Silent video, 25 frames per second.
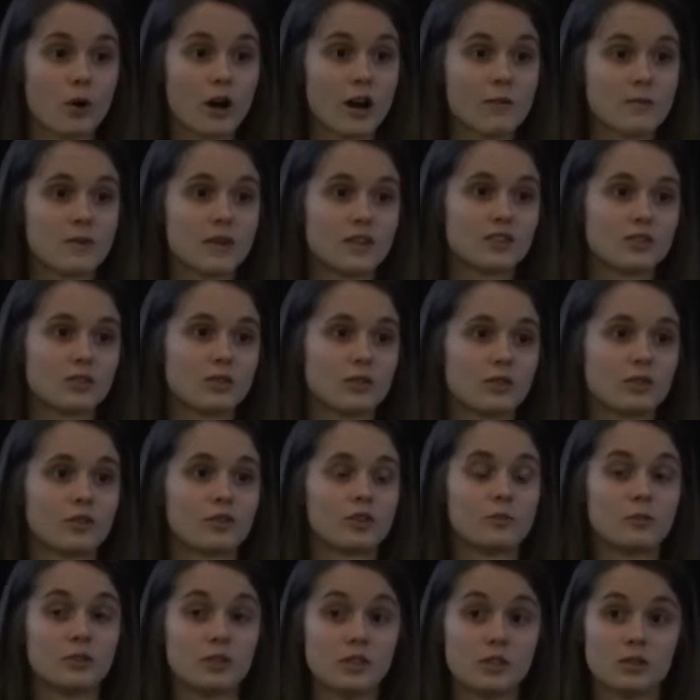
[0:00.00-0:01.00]
requirements for
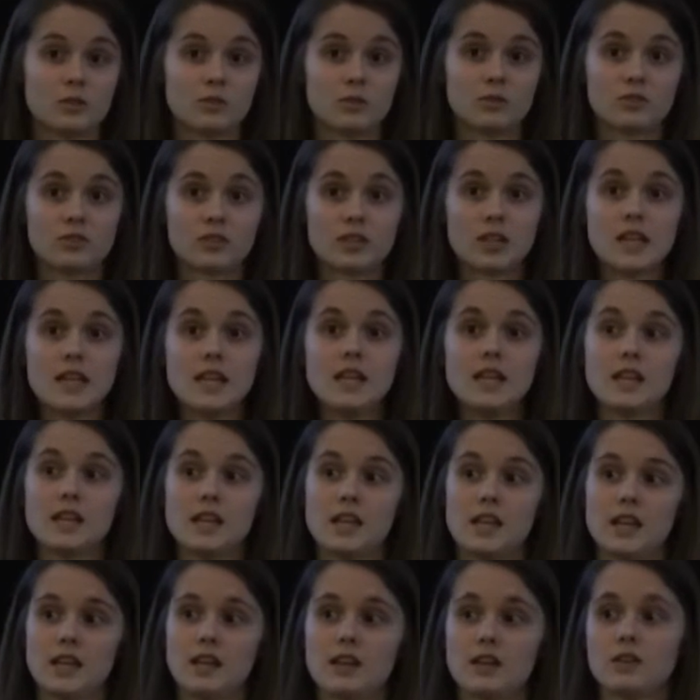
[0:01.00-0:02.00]
it to be used
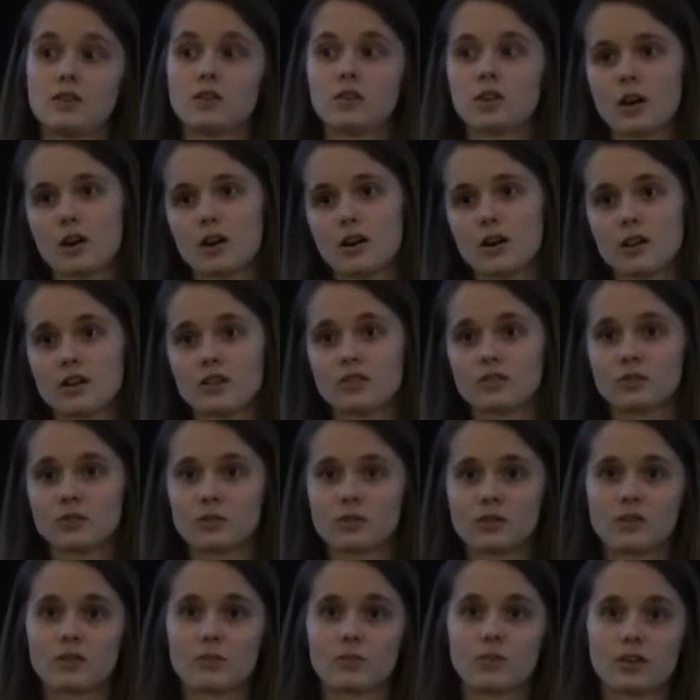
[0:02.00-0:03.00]
in cars
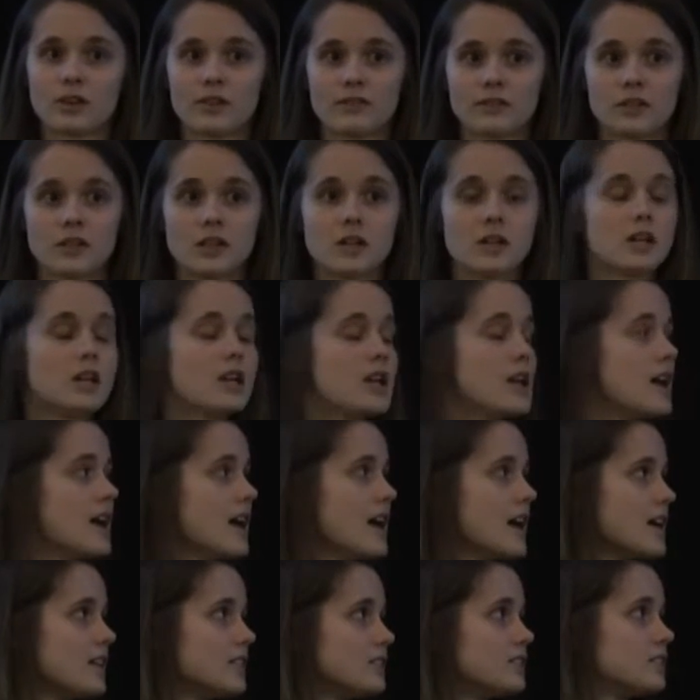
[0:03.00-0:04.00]
or whatever
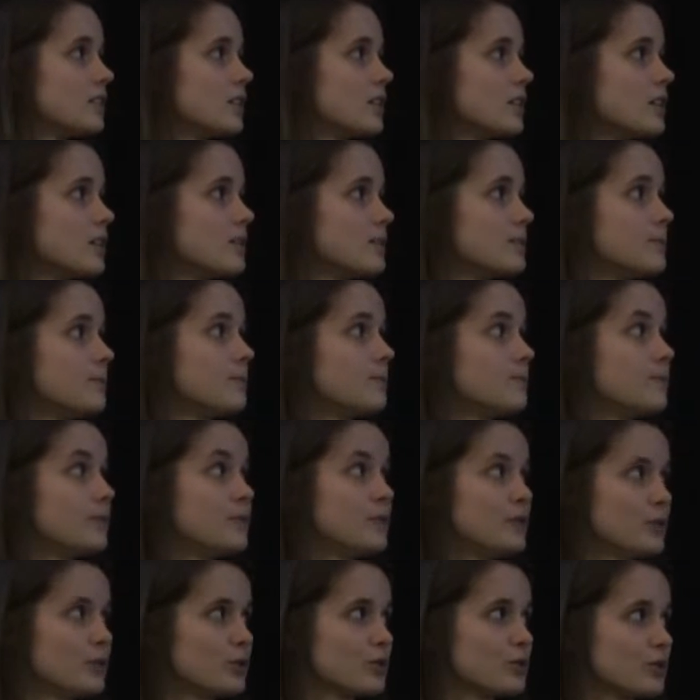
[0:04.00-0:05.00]
as our
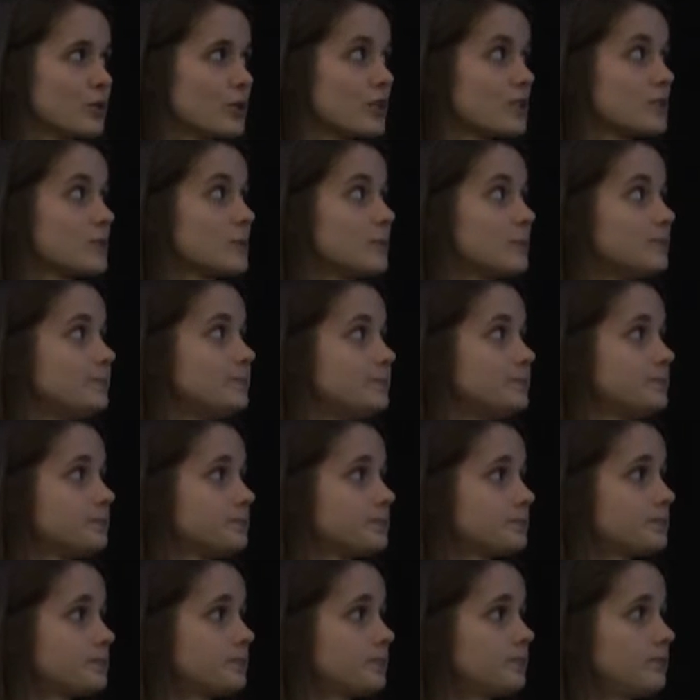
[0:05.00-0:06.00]
fuel source.
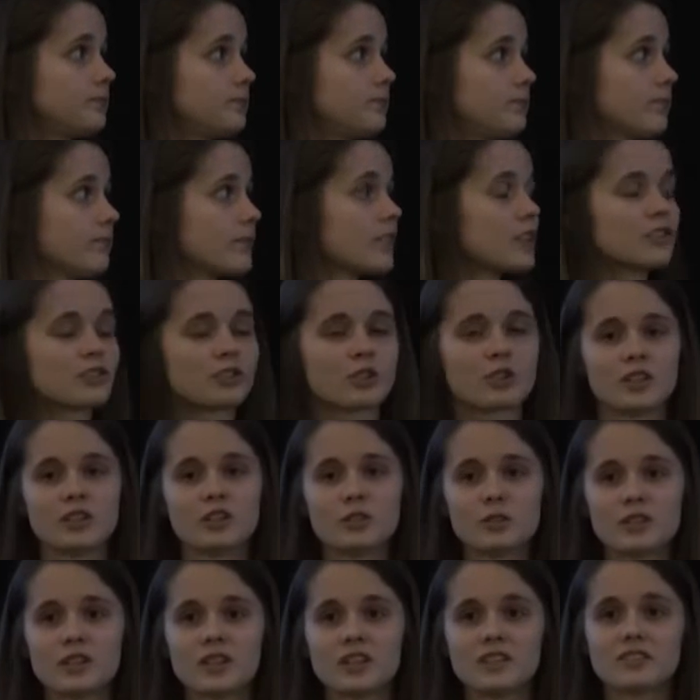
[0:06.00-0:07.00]
So
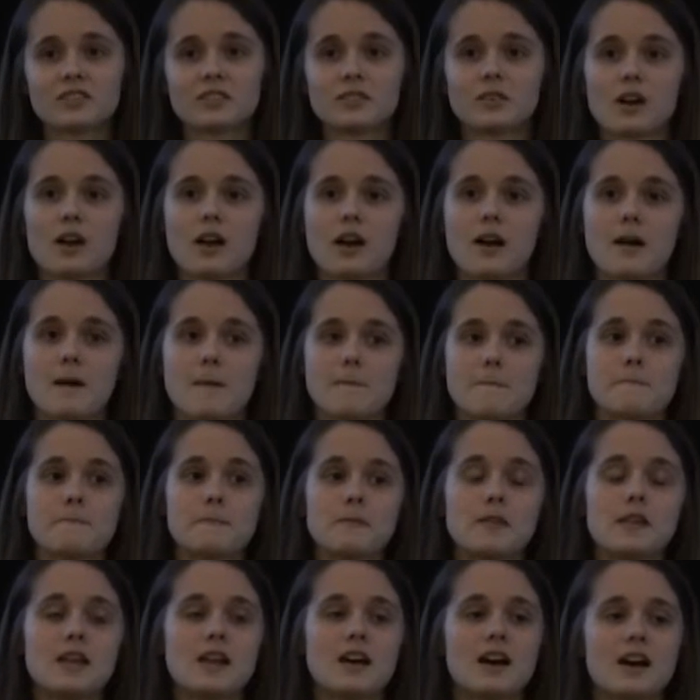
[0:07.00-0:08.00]
to do this,
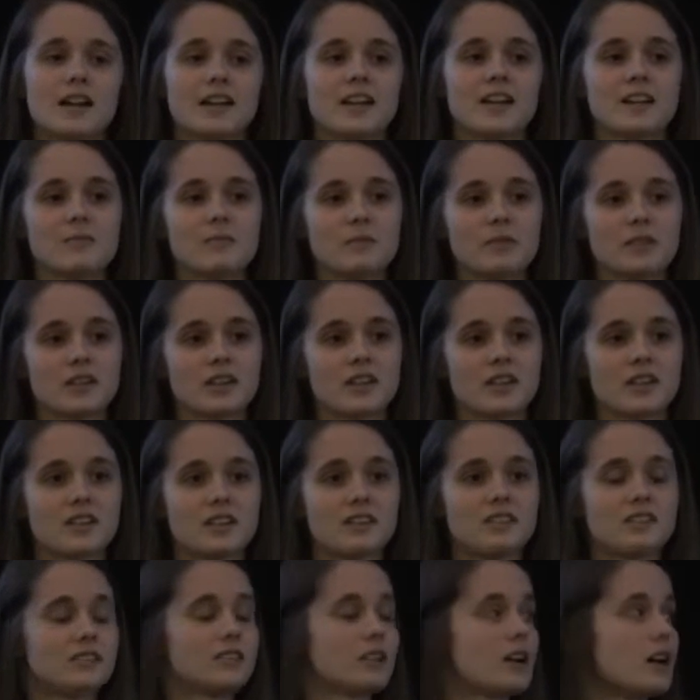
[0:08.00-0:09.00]
again,
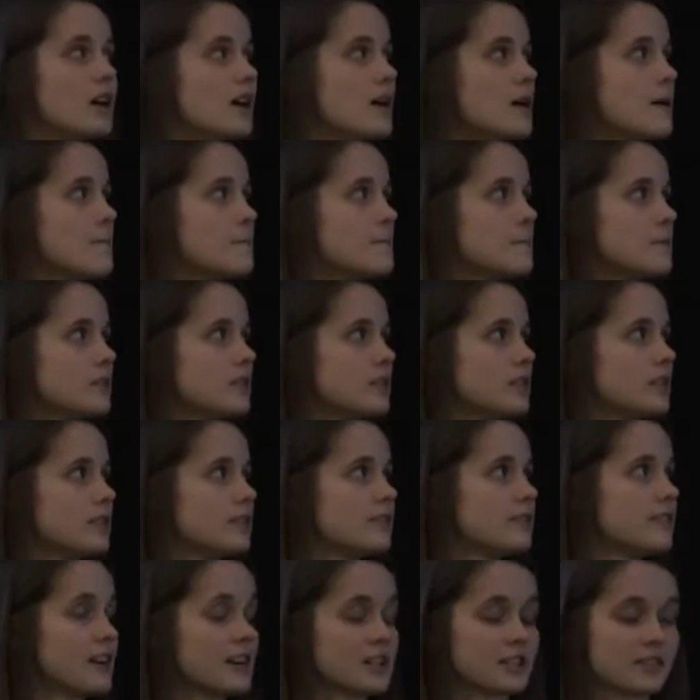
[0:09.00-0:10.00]
because
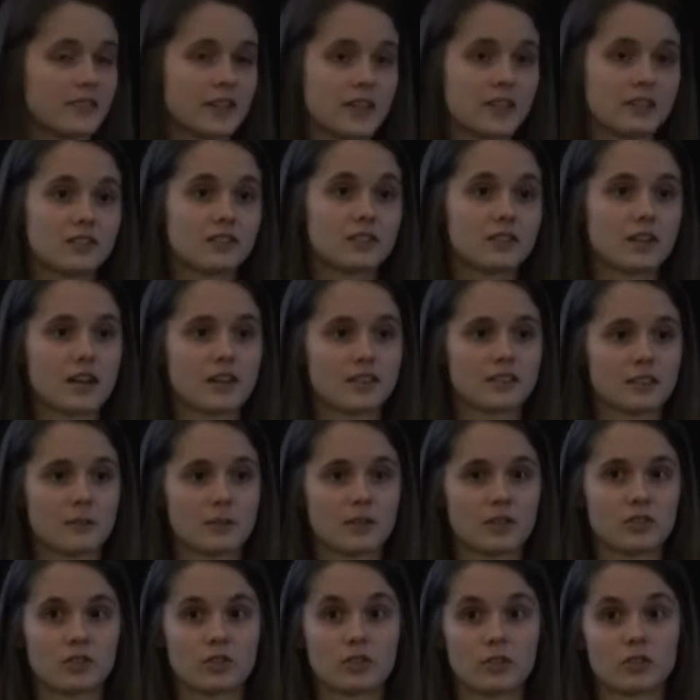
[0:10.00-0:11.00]
the phosphates, as I
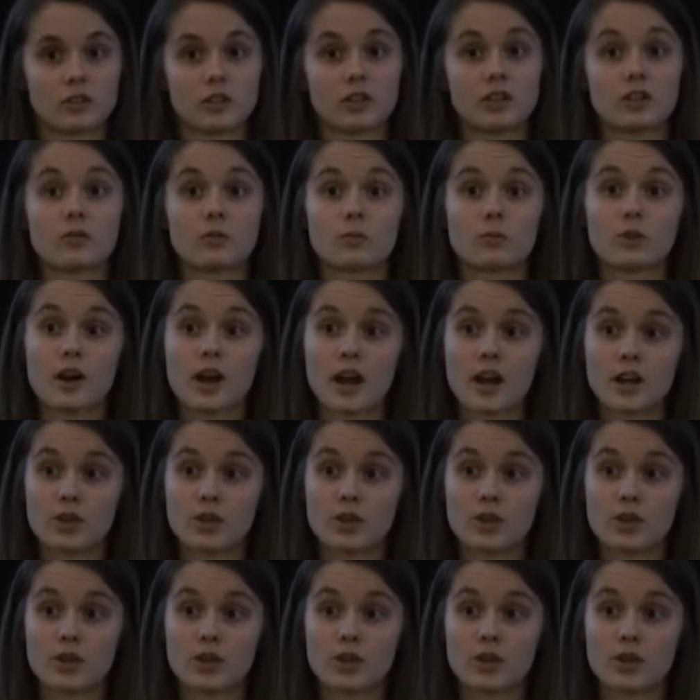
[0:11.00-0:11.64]
mentioned earlier, were